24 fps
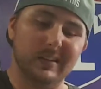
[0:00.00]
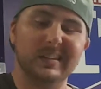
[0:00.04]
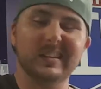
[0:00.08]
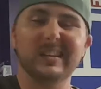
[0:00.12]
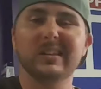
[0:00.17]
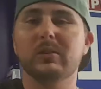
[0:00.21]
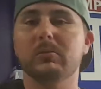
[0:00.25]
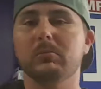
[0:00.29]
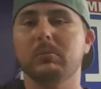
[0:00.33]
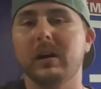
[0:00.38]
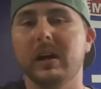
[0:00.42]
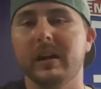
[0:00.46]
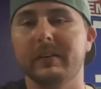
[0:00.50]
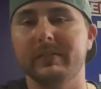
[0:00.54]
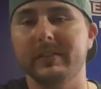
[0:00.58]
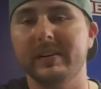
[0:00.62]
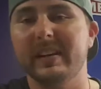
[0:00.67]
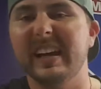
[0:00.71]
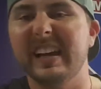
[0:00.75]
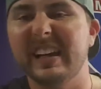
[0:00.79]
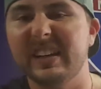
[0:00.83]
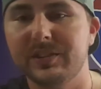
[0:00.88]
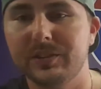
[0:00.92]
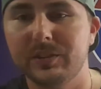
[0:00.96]
A little
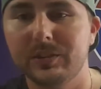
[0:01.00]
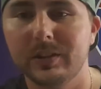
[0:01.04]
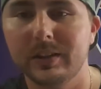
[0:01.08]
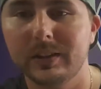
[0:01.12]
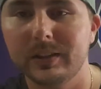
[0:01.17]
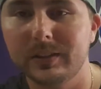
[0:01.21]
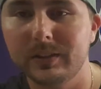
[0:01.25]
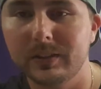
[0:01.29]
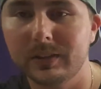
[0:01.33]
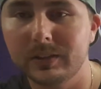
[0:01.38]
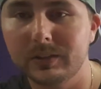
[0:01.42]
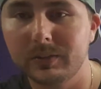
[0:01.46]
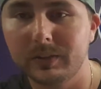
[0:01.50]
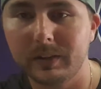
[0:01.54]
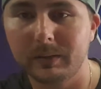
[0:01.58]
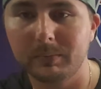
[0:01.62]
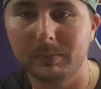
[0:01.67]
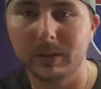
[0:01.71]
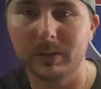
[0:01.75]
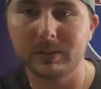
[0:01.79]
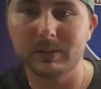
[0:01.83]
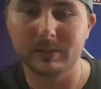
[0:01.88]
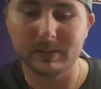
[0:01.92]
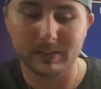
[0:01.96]
modification done to it so we can
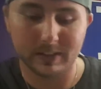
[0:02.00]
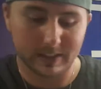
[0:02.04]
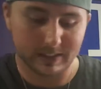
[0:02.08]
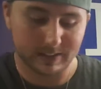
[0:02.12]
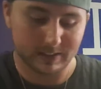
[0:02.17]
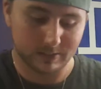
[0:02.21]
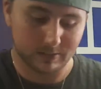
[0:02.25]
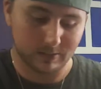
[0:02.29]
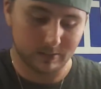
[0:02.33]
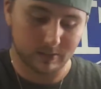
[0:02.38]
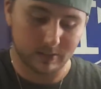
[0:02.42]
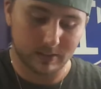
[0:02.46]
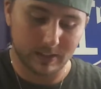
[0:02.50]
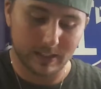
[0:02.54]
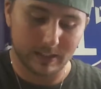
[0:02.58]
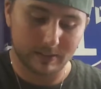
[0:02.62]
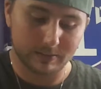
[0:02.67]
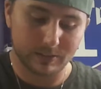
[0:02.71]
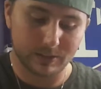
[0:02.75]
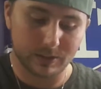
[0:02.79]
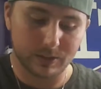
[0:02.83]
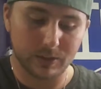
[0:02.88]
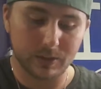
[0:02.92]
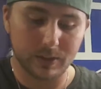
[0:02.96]
blow some nice little
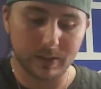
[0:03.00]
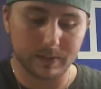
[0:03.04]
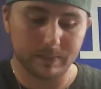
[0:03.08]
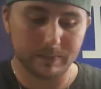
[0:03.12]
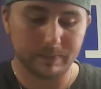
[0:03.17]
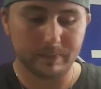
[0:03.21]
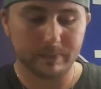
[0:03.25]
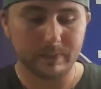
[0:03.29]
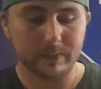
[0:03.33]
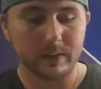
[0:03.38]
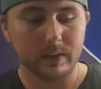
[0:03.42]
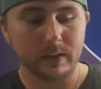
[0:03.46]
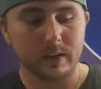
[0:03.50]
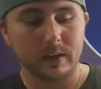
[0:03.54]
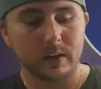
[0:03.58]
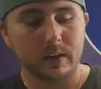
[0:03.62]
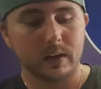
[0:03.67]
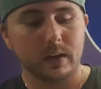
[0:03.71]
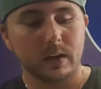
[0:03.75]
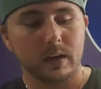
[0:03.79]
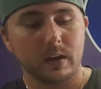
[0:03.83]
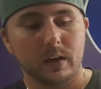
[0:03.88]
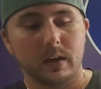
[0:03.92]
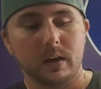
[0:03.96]
clouds to it.
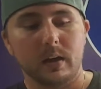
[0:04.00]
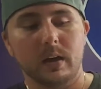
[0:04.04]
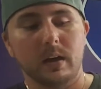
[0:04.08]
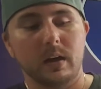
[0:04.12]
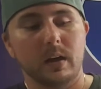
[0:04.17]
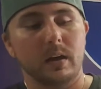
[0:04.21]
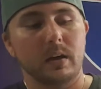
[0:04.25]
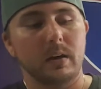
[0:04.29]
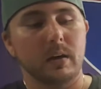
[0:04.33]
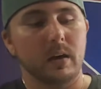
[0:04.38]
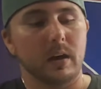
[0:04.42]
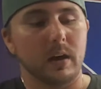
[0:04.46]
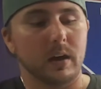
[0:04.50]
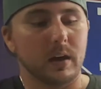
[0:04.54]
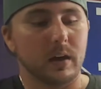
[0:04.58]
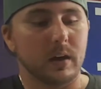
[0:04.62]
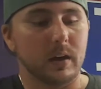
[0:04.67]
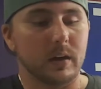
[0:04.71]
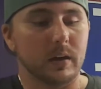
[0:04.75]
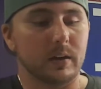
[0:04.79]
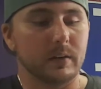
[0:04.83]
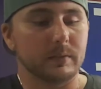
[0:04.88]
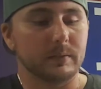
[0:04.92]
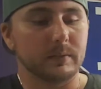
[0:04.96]

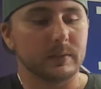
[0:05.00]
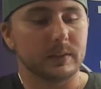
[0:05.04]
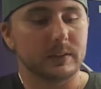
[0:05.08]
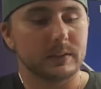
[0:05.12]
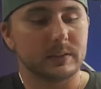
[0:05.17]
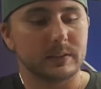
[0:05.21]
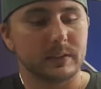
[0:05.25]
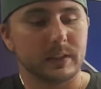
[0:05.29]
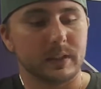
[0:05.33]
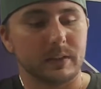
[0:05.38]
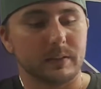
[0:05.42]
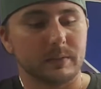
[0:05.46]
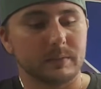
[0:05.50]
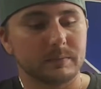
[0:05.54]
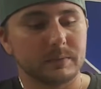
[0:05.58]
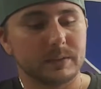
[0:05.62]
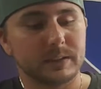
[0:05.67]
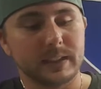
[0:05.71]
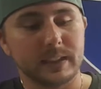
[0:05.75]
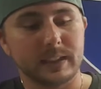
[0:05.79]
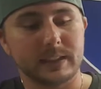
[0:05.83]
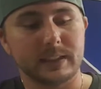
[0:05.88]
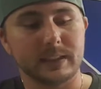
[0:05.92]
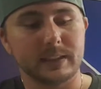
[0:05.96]
Let's see,
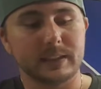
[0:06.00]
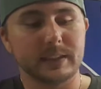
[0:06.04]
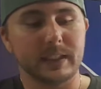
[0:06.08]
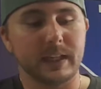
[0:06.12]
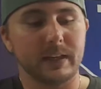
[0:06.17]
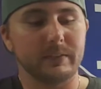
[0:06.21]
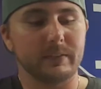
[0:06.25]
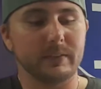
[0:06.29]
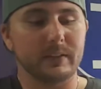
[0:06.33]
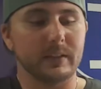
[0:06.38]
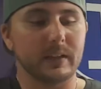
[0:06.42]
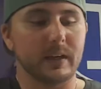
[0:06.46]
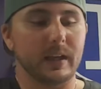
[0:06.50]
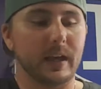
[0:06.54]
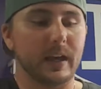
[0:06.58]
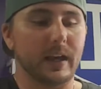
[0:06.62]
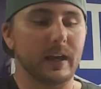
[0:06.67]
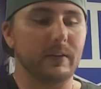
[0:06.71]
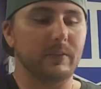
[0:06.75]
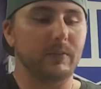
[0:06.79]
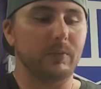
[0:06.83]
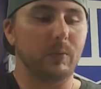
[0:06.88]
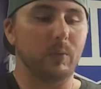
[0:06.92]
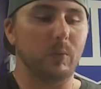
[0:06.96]

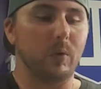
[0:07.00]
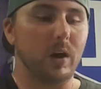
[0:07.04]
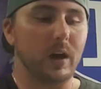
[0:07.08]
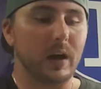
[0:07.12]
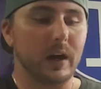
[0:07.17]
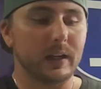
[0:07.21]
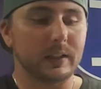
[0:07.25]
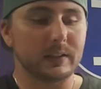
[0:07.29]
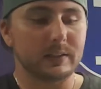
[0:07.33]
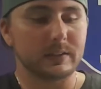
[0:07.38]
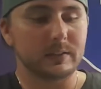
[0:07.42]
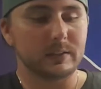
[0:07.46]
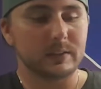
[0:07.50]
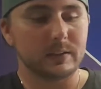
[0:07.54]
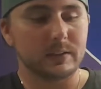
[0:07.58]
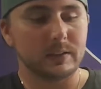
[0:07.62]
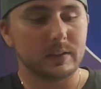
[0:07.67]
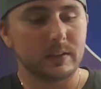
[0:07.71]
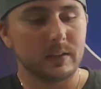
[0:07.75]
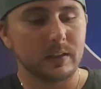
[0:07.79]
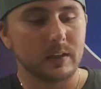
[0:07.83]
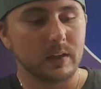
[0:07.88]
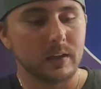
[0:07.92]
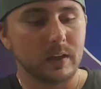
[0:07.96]
67.5 watts,
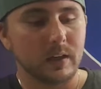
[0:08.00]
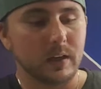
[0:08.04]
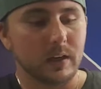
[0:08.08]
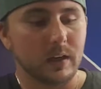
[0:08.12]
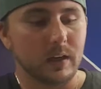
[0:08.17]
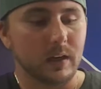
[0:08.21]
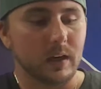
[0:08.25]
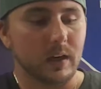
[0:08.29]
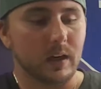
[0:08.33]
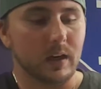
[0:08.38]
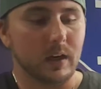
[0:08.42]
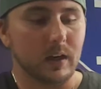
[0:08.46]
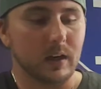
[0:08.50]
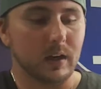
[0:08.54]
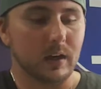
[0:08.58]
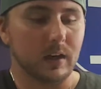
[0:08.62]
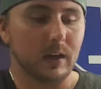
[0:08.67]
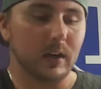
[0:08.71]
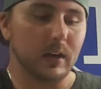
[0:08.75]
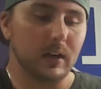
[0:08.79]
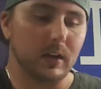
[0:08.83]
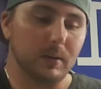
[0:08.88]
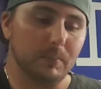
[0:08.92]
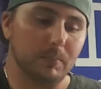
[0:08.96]

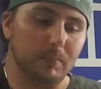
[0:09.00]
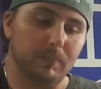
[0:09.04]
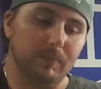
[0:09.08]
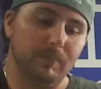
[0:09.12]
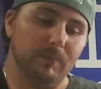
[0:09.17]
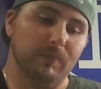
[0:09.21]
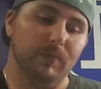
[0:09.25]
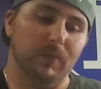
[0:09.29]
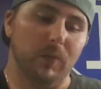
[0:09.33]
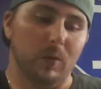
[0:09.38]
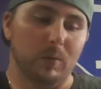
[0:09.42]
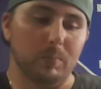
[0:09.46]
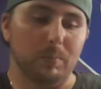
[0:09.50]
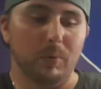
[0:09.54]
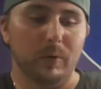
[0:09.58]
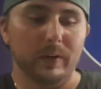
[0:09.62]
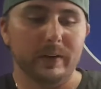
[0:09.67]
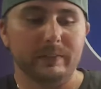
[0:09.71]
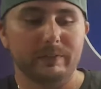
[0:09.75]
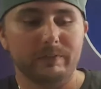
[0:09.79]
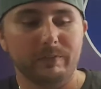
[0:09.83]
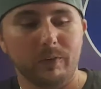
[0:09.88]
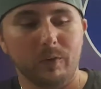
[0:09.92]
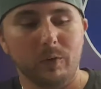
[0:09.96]

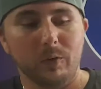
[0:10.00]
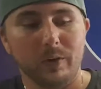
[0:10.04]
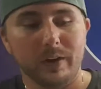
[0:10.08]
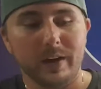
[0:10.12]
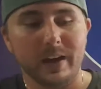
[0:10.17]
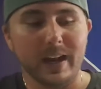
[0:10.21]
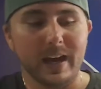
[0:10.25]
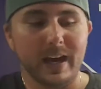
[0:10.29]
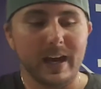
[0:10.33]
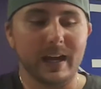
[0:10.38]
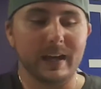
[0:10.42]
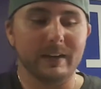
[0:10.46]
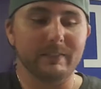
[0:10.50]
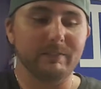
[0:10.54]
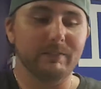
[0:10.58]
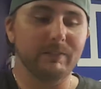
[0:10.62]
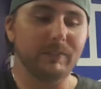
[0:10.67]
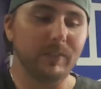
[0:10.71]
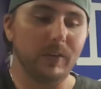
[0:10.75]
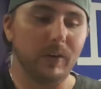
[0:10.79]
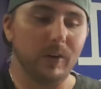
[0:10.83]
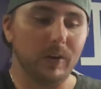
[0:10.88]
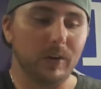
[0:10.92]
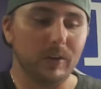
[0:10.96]
4.49
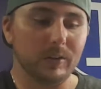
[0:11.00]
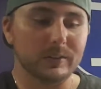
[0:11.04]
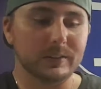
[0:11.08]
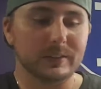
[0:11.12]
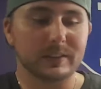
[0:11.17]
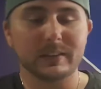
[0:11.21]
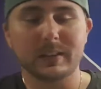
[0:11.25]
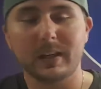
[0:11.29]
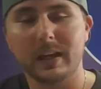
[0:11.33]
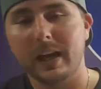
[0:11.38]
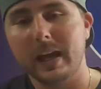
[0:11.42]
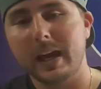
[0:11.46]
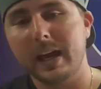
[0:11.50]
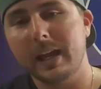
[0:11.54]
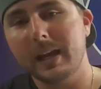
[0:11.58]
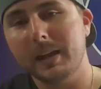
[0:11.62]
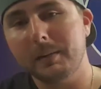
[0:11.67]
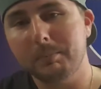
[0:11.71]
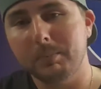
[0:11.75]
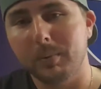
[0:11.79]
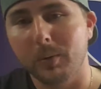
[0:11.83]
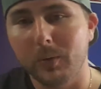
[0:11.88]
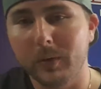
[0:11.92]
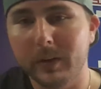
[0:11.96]
volts at
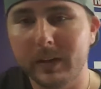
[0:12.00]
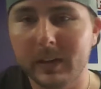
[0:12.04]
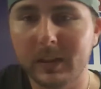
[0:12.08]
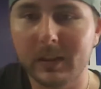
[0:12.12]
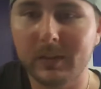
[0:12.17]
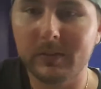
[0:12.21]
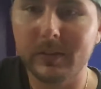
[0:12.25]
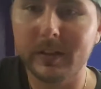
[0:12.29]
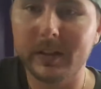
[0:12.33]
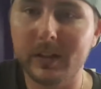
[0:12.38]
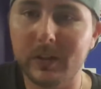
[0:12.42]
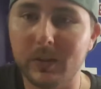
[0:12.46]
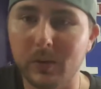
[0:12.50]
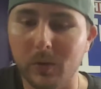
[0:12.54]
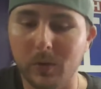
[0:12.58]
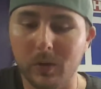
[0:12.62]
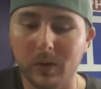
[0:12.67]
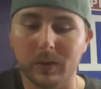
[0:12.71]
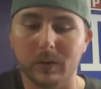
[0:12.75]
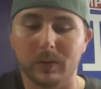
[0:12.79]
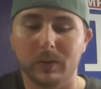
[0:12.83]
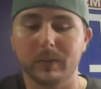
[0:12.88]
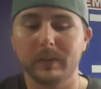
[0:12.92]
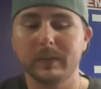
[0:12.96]
a 0.3
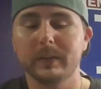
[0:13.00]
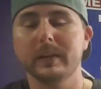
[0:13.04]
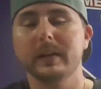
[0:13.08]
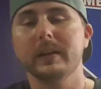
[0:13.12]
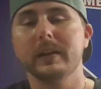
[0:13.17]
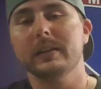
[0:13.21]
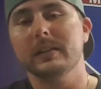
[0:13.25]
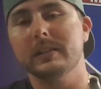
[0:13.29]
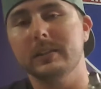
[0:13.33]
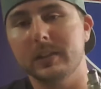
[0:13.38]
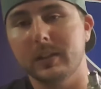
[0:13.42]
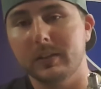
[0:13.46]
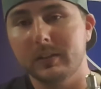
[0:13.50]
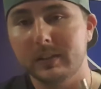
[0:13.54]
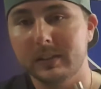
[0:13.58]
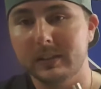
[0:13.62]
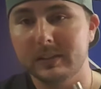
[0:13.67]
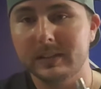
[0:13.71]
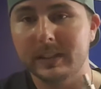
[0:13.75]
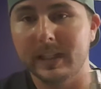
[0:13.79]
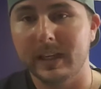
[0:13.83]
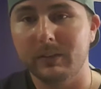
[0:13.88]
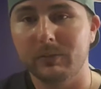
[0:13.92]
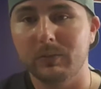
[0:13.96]
coil. So
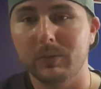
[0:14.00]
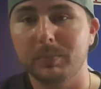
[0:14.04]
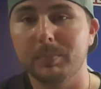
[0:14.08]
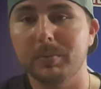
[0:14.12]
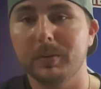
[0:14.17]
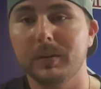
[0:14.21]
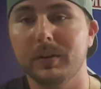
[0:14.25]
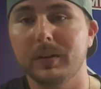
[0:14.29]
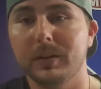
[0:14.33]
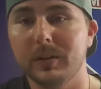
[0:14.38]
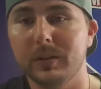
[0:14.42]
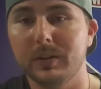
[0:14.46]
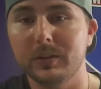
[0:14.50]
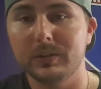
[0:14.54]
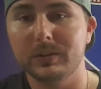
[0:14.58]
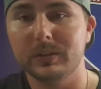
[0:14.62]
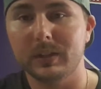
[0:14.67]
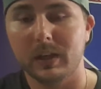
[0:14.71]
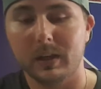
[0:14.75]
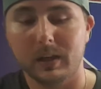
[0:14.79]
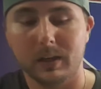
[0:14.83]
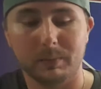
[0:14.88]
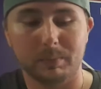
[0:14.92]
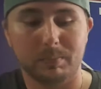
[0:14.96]
this thing will produce
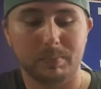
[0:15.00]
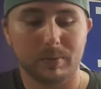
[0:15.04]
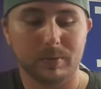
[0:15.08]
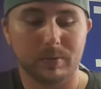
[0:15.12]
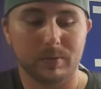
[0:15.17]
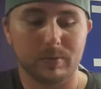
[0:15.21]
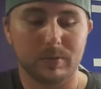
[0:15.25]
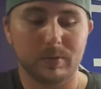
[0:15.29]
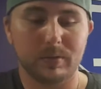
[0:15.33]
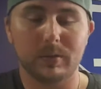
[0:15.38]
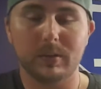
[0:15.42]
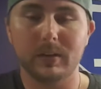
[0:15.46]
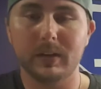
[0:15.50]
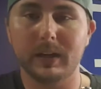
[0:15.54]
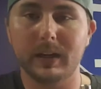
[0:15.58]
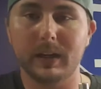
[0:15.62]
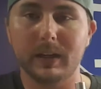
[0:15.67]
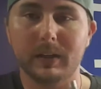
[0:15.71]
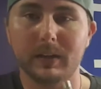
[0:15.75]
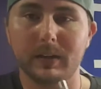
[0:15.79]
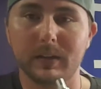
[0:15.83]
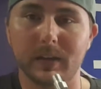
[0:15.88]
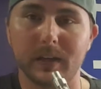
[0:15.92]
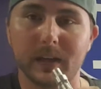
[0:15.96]
a
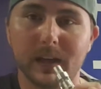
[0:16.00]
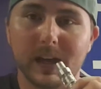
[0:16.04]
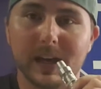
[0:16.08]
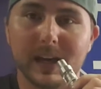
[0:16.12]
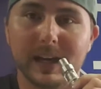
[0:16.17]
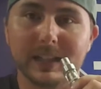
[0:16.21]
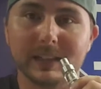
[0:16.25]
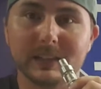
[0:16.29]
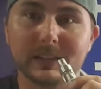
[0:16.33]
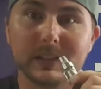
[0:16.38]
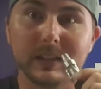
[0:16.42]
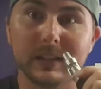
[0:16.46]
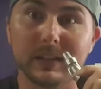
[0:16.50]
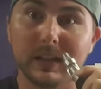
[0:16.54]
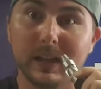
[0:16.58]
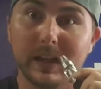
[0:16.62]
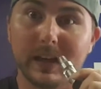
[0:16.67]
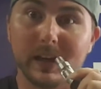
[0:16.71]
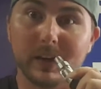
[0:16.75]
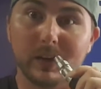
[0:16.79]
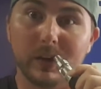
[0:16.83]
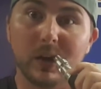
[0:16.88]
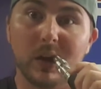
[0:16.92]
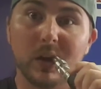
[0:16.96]
pretty nice
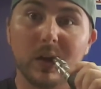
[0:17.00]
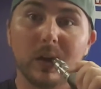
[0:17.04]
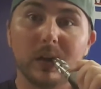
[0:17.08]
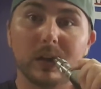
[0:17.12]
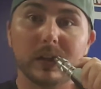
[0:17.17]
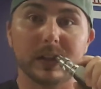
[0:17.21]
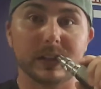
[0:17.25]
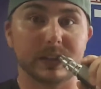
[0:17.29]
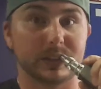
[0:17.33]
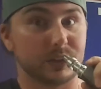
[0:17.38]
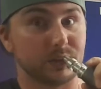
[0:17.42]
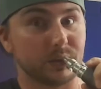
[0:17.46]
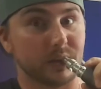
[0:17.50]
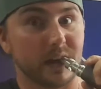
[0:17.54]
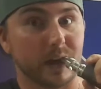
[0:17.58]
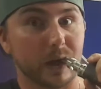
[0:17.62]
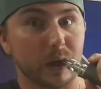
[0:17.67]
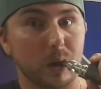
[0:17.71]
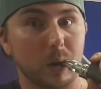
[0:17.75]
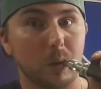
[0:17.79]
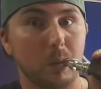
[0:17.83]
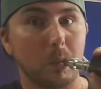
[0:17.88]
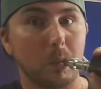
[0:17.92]
cloud. Let's try it.